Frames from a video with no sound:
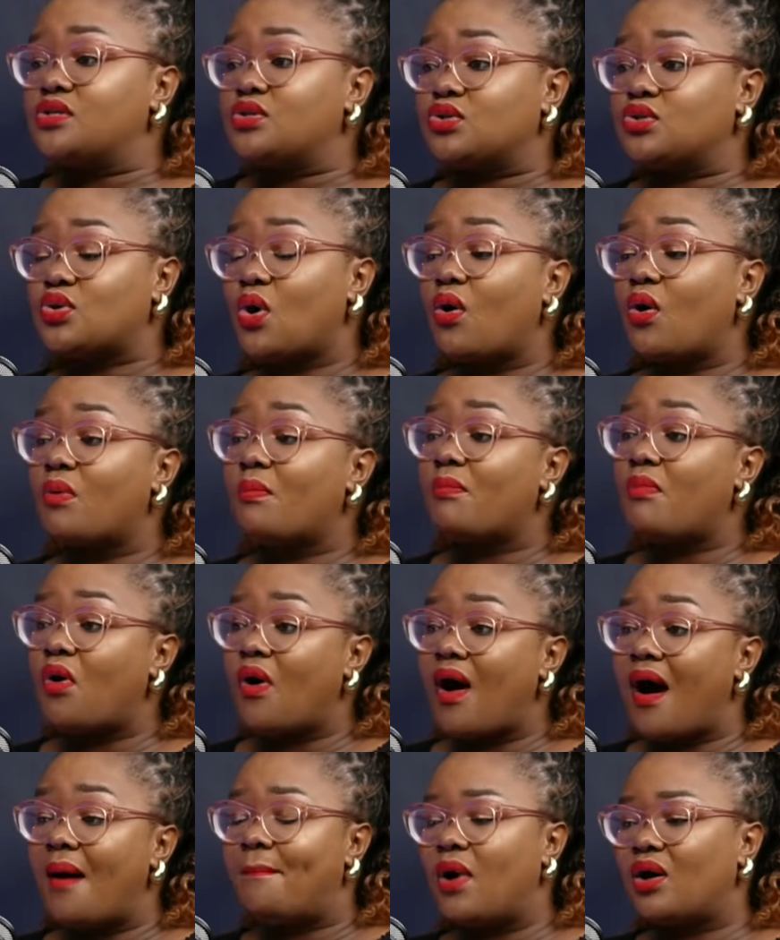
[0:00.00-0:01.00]
to talk more
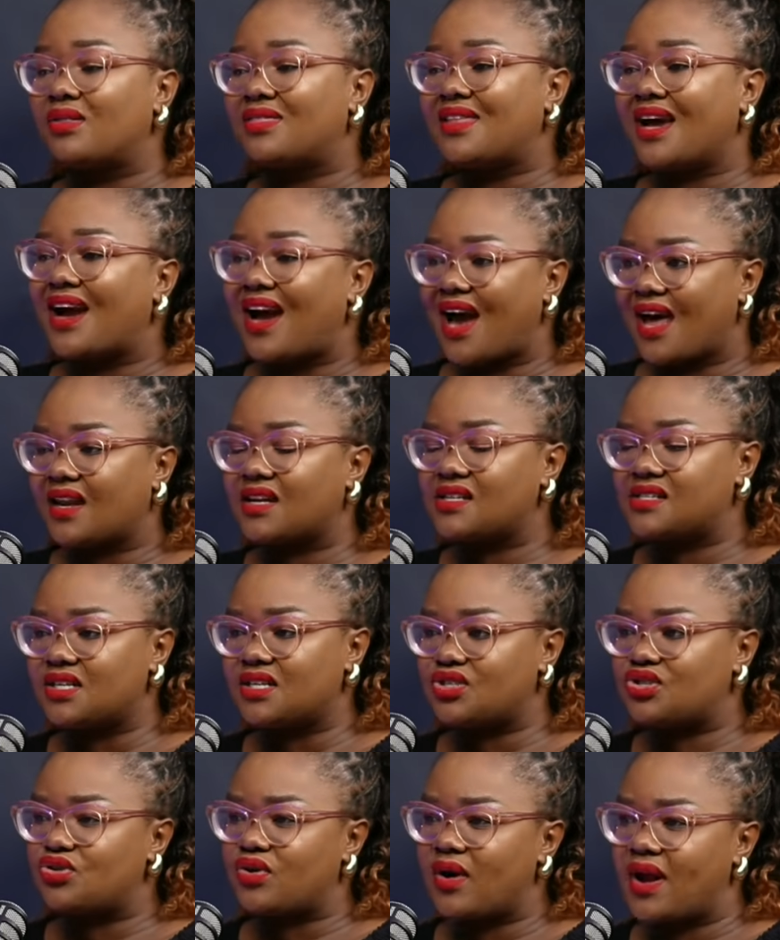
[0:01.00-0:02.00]
about the character
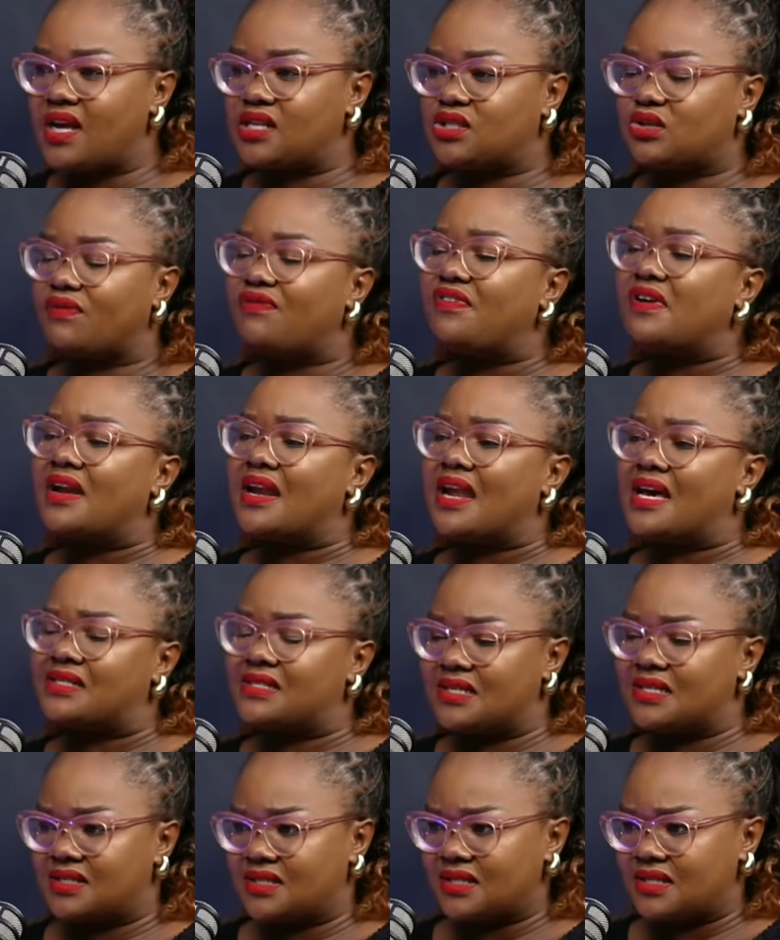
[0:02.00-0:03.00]
traits of a
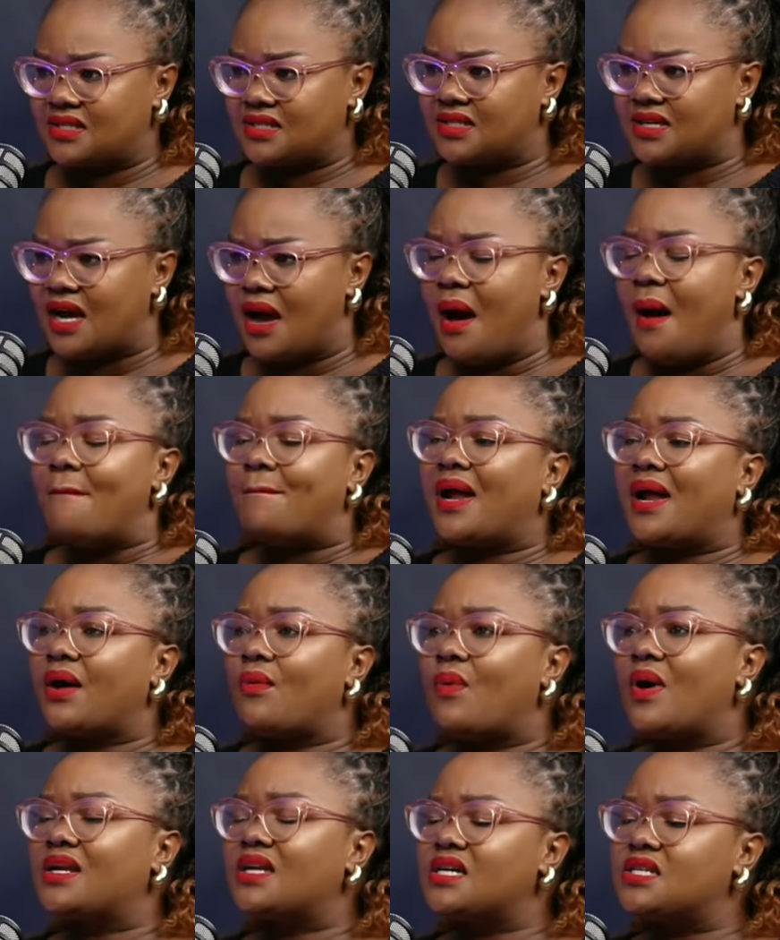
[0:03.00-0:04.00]
narcissist, mm -hmm. but I
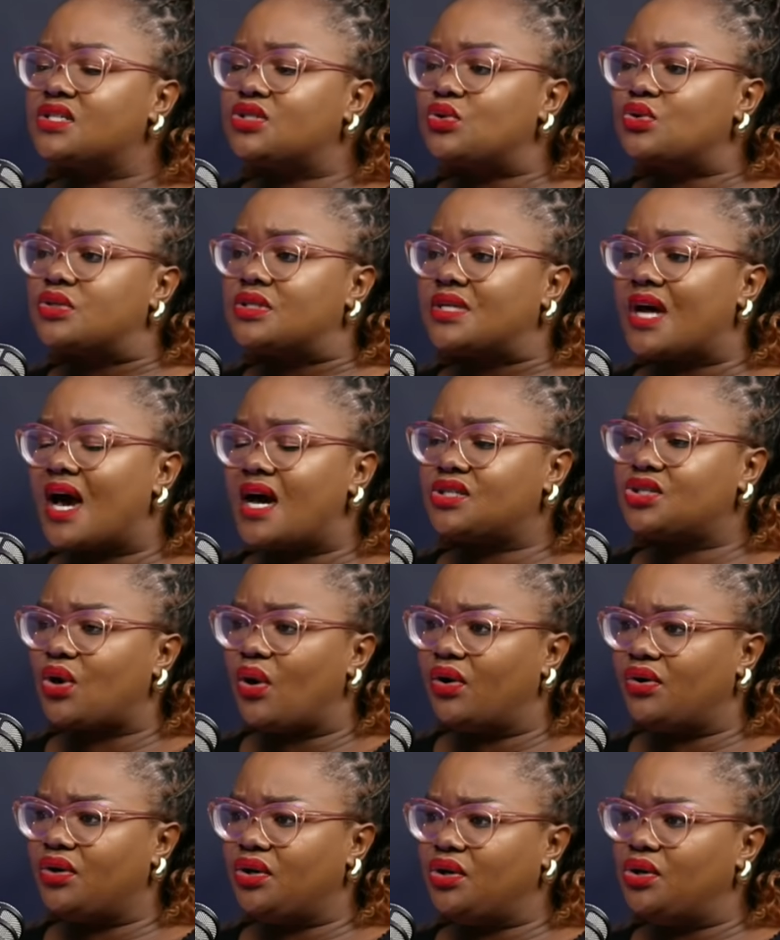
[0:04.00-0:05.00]
want us to touch
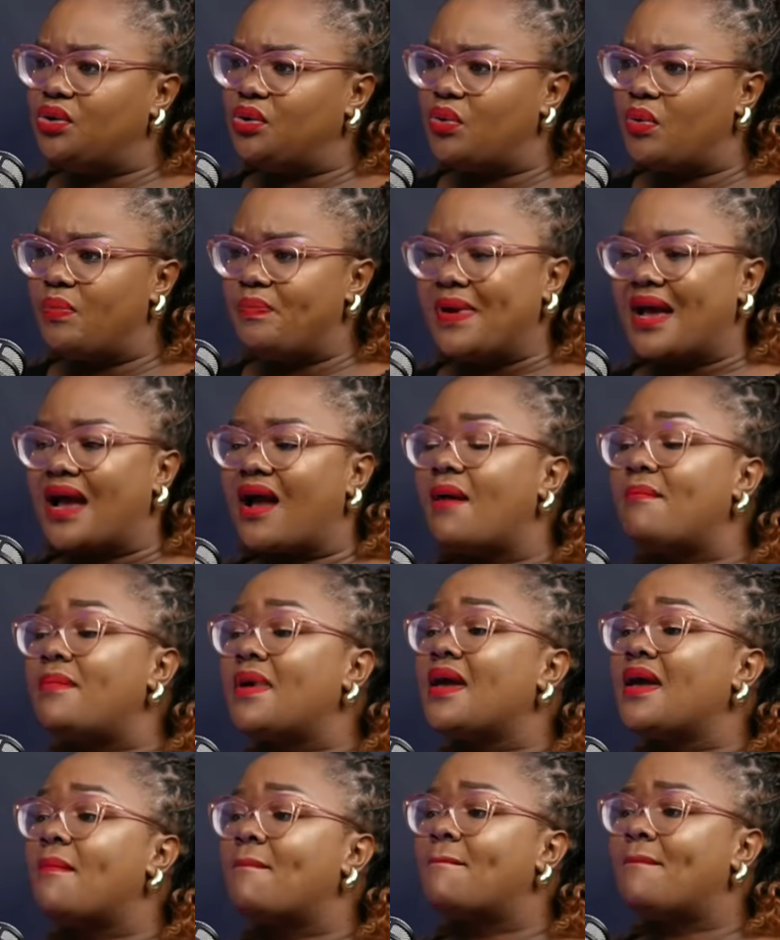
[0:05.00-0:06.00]
on you
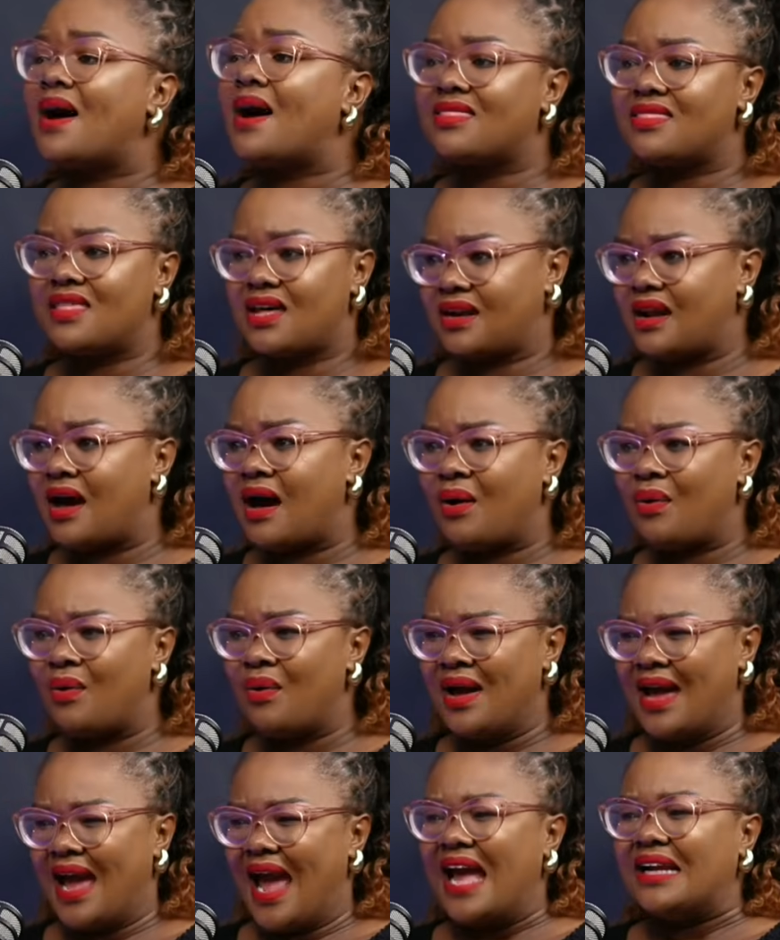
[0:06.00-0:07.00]
becoming a mother now mm
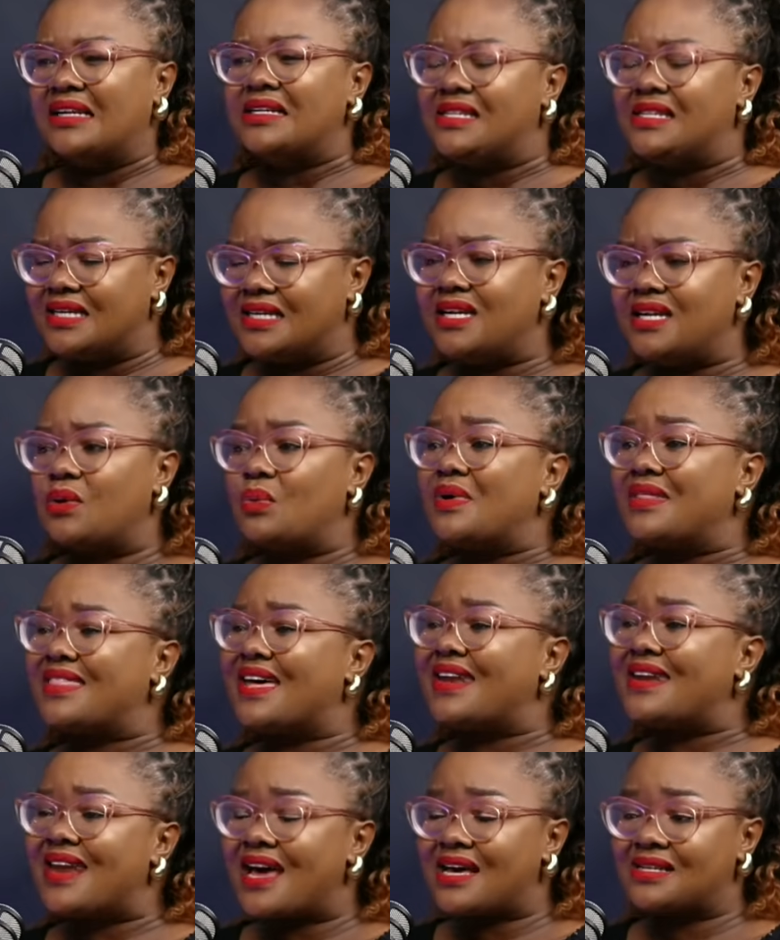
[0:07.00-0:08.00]
-hmm. and dealing with a
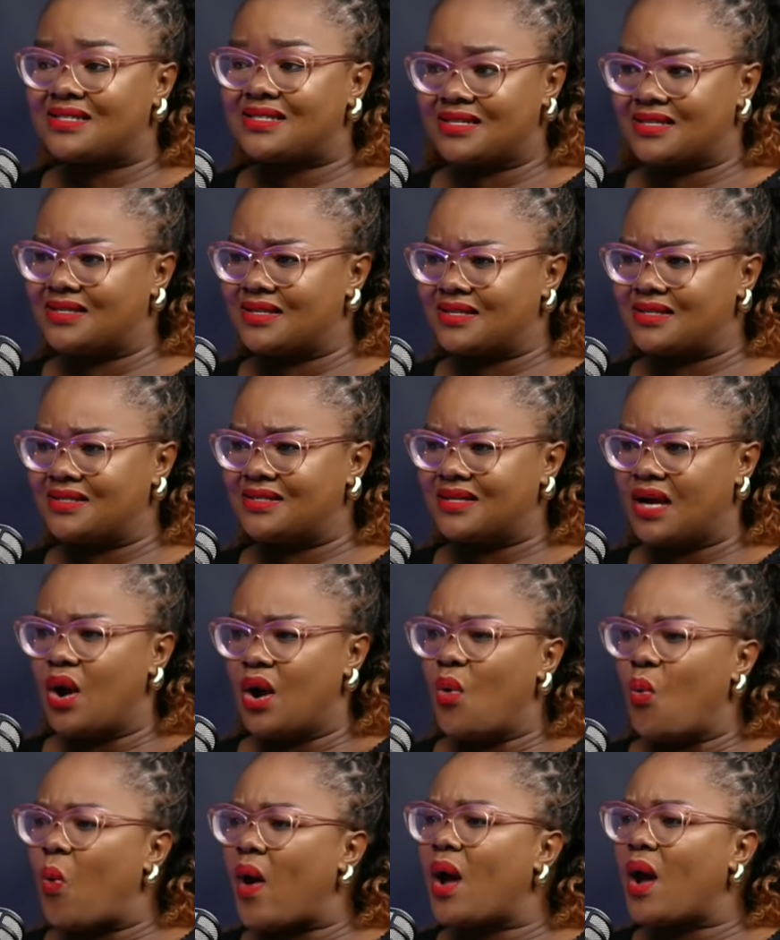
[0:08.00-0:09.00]
narcissist. -hmm.
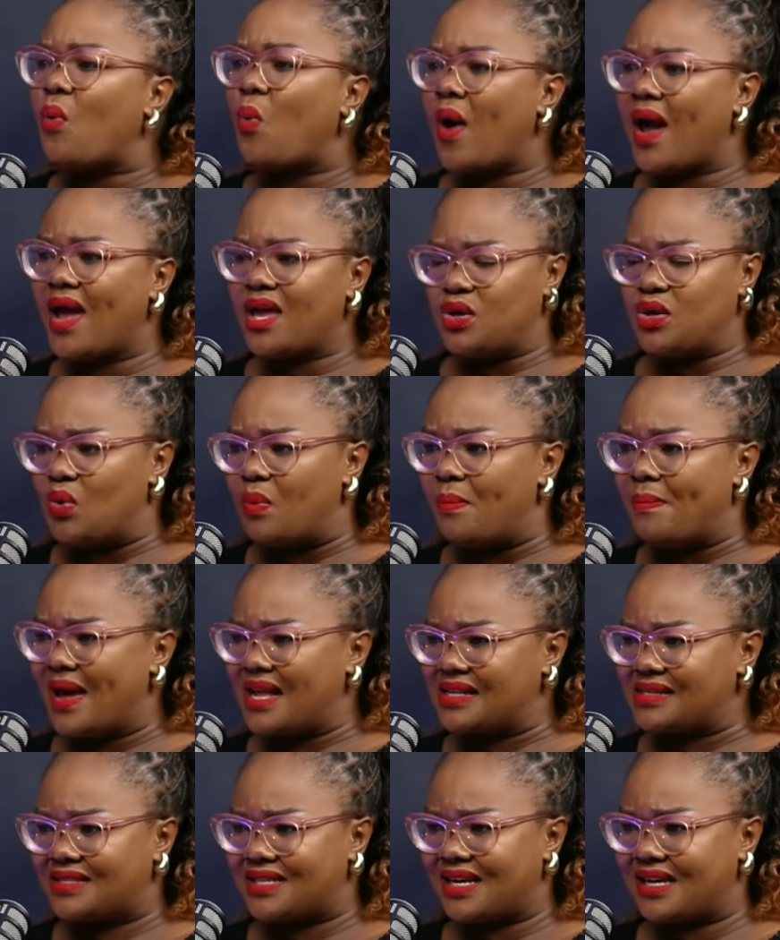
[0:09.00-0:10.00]
Where were you
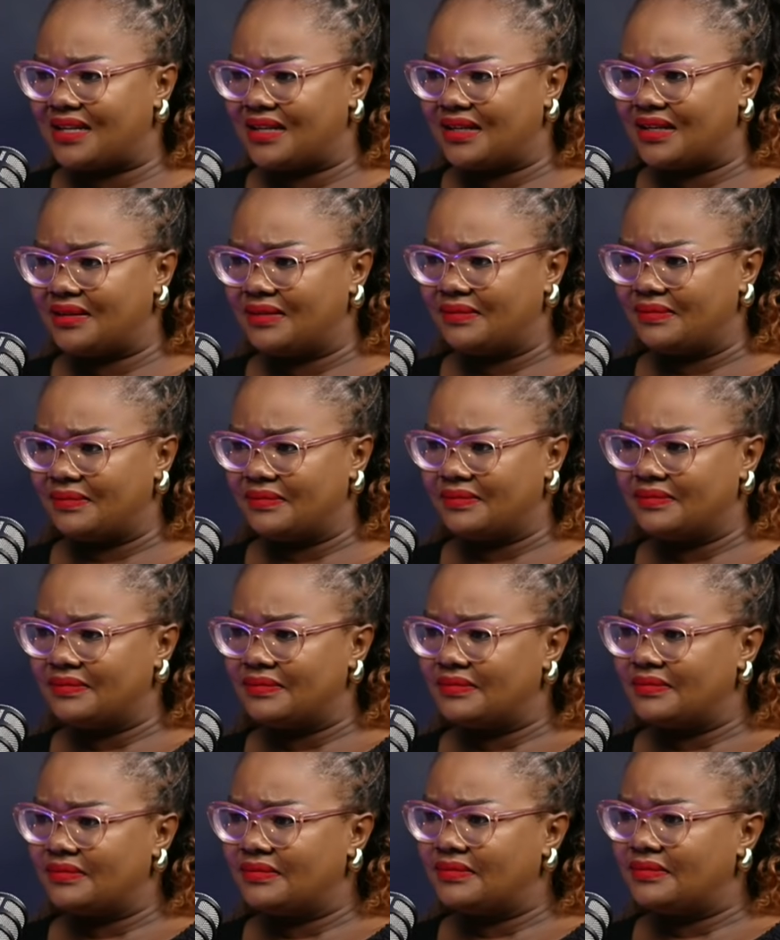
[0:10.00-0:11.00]
mentally? Sure
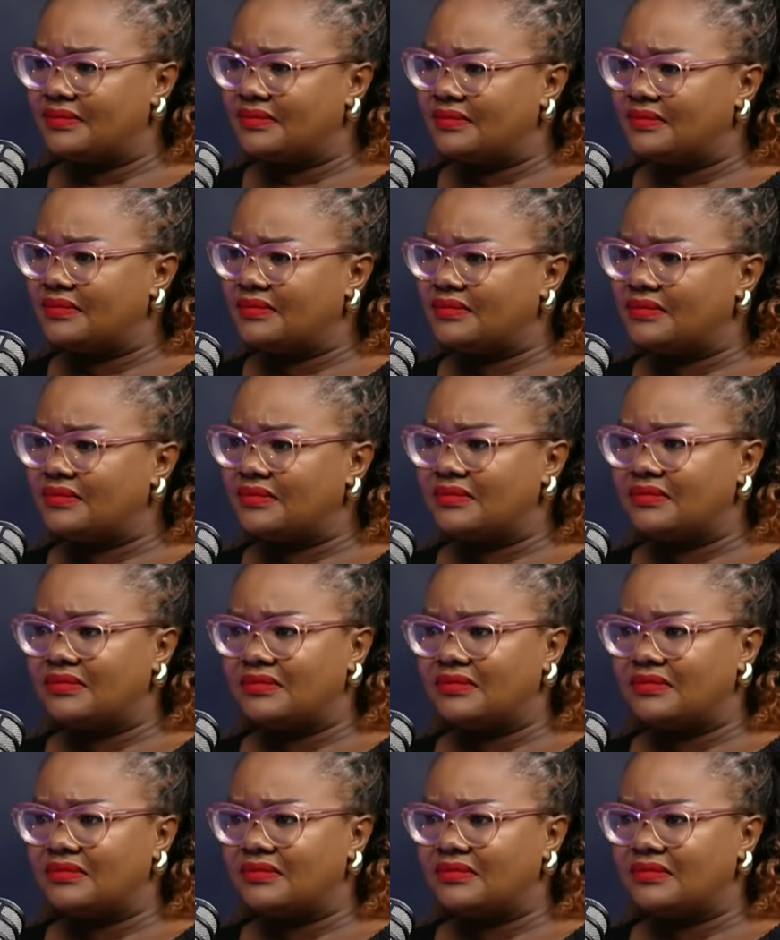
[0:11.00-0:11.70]
was down in the